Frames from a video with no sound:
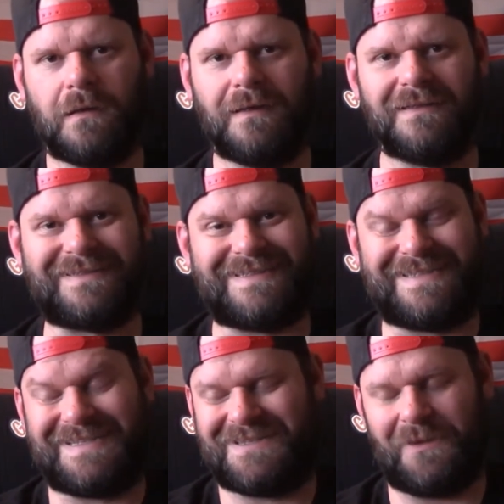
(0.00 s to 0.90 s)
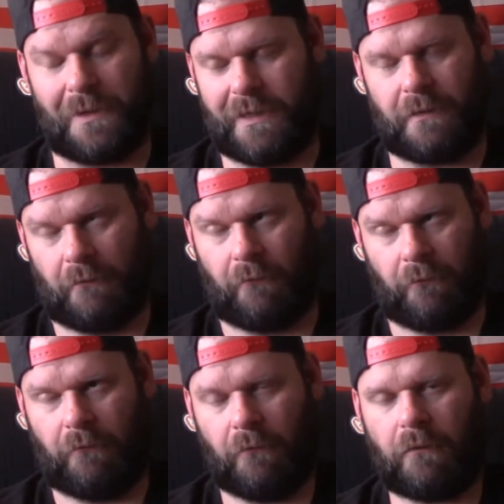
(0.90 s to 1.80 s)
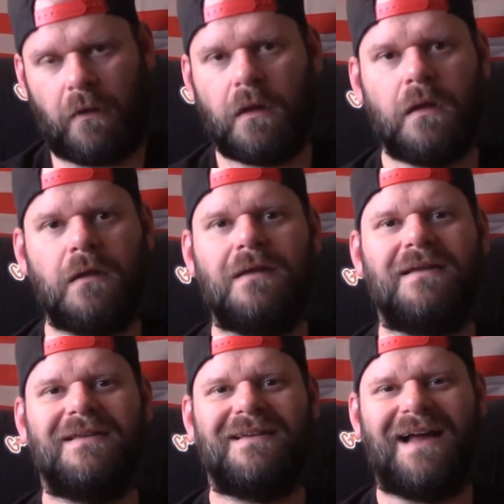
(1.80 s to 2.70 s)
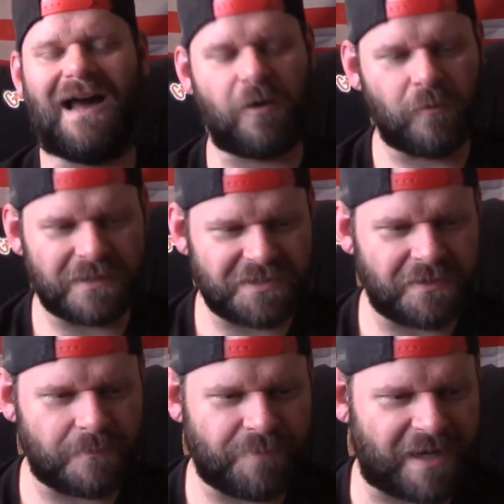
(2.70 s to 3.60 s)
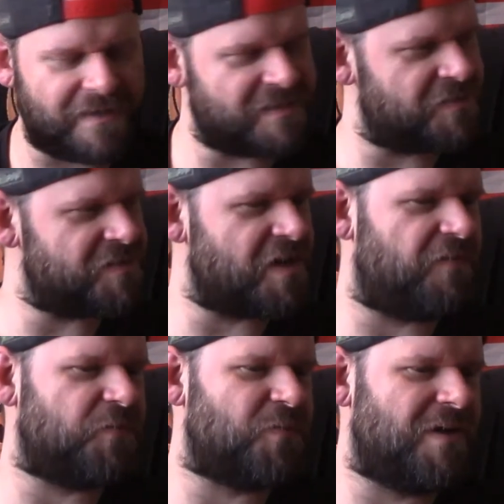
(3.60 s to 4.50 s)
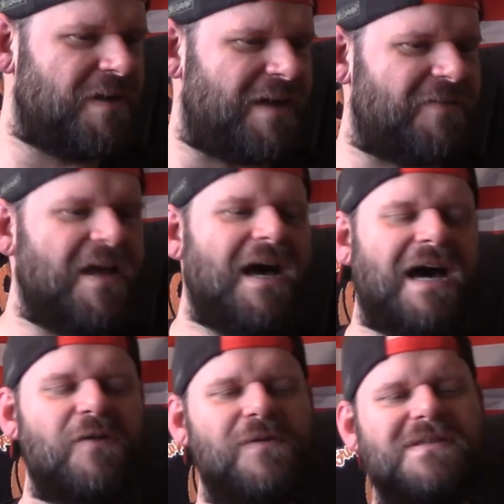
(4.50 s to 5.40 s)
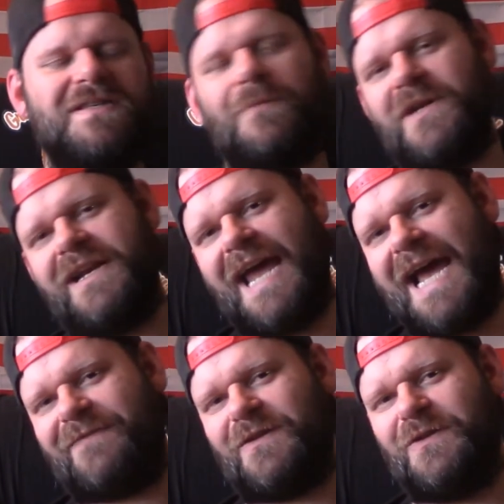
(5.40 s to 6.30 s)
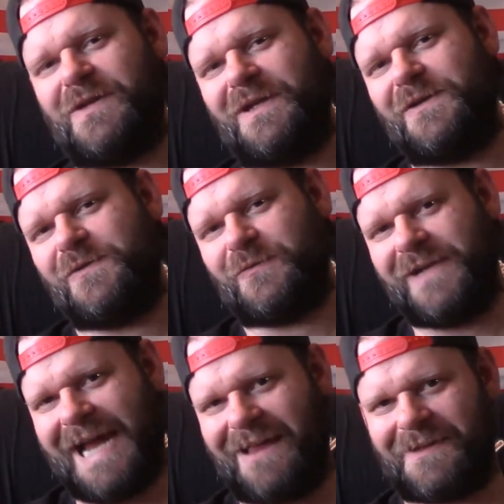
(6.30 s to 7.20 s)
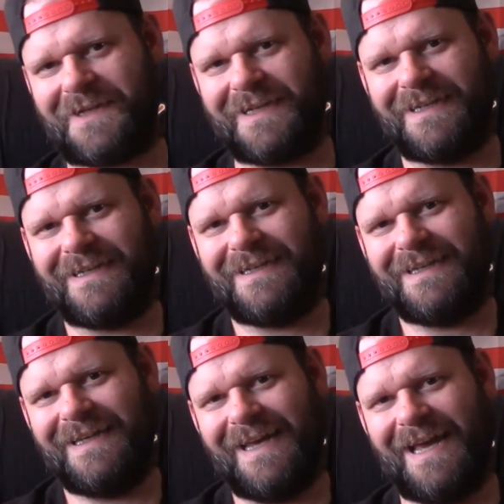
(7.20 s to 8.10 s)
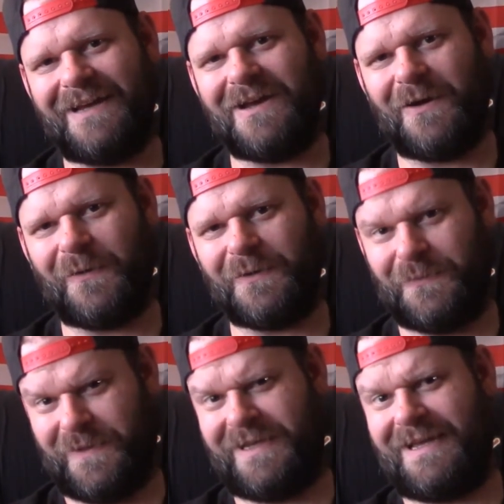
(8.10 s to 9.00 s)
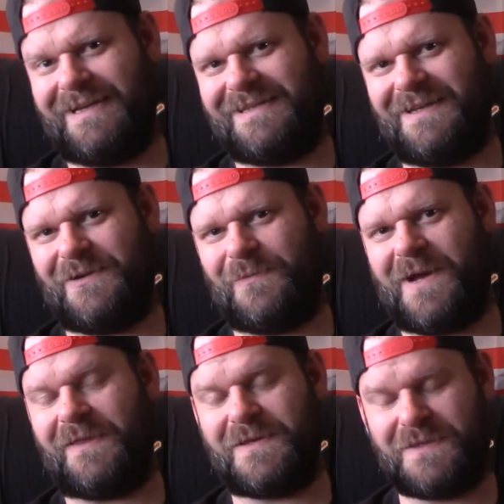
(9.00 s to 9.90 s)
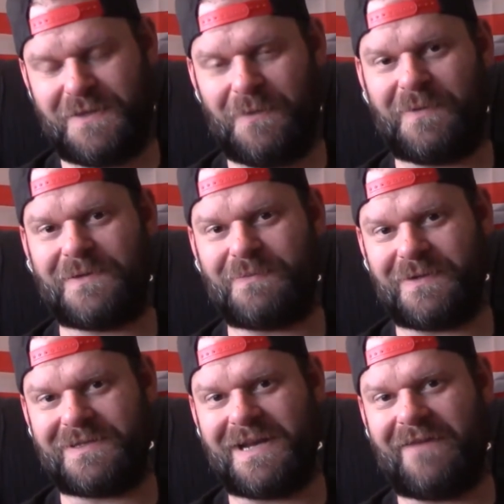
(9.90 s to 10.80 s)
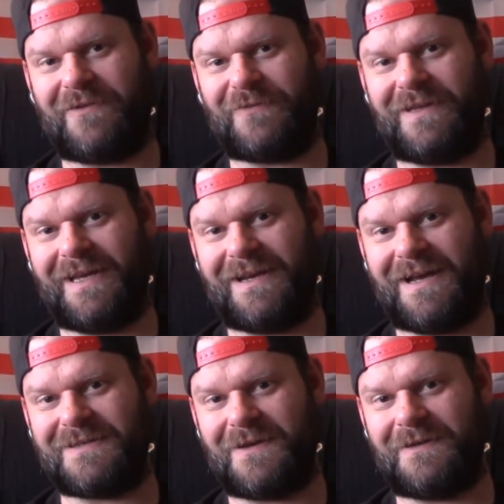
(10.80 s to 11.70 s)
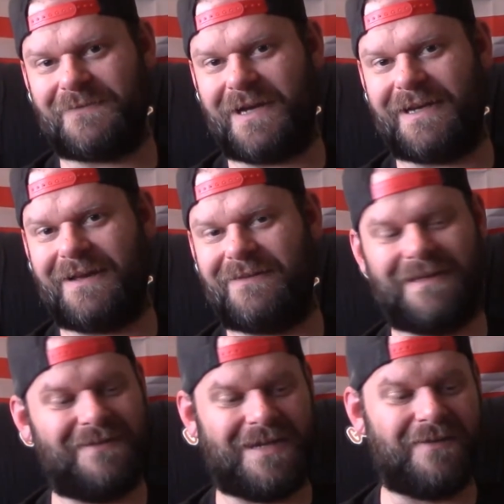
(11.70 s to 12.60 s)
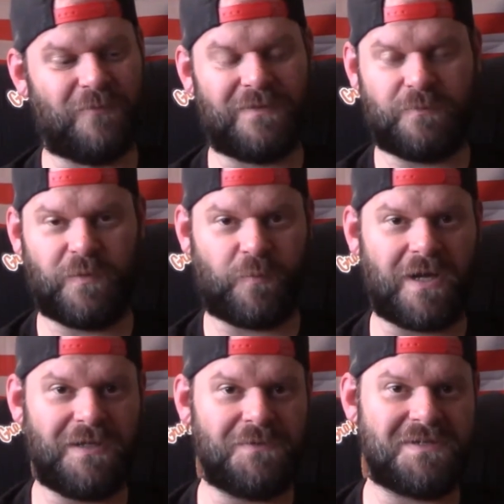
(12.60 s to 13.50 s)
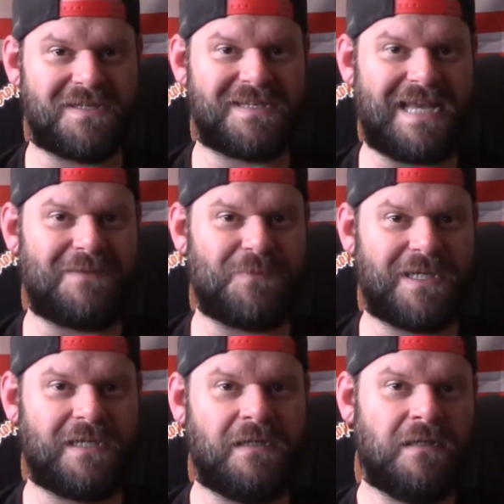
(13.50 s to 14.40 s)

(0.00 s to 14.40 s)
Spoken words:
I don't want you to embarrass yourself in real life. I don't want somebody to have to look at you in reality and go, you realize that you're about the stupidest person I've ever laid eyes on right now. Like, all right, with what you just said to me,